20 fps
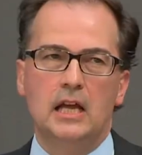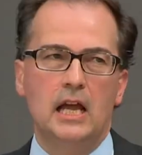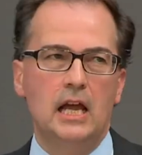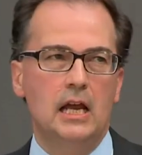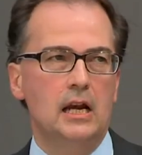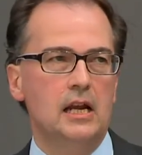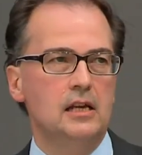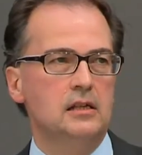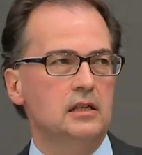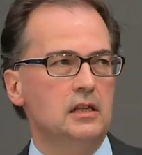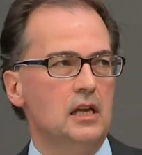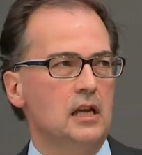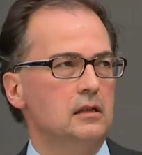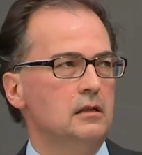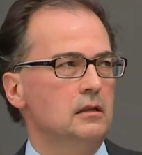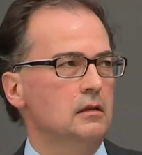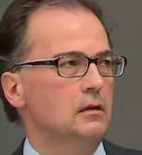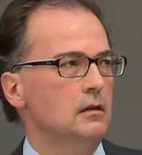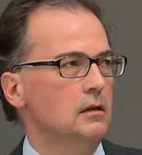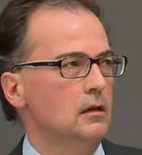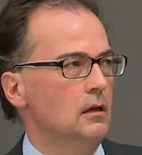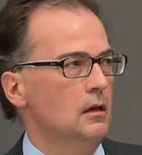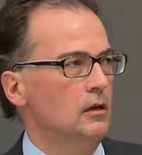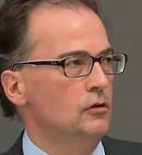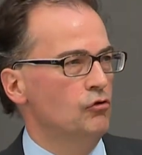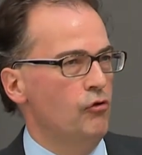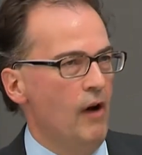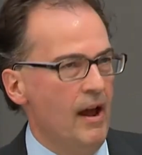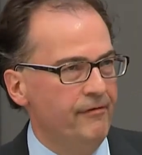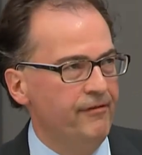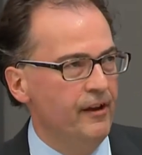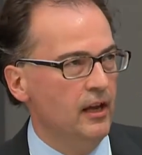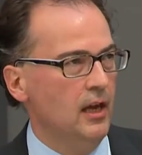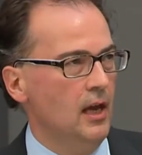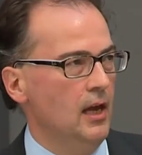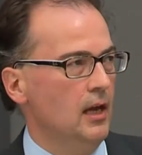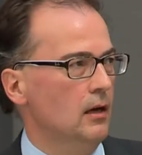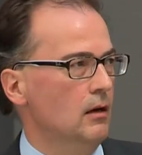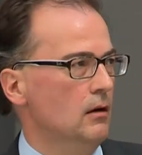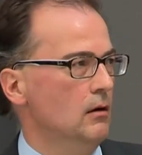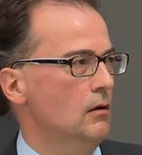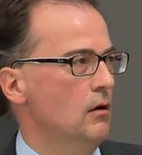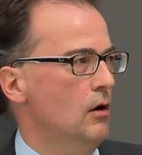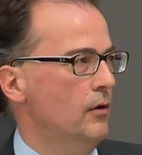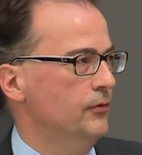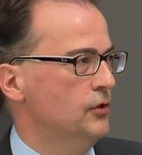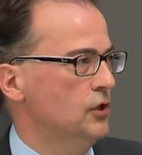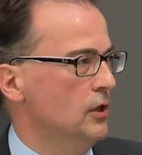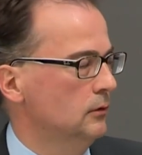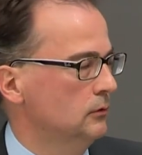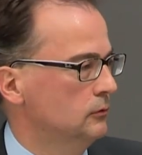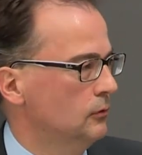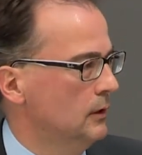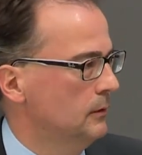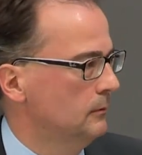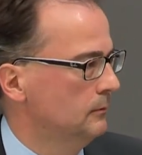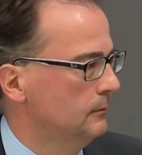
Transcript: illicit trafficking of children.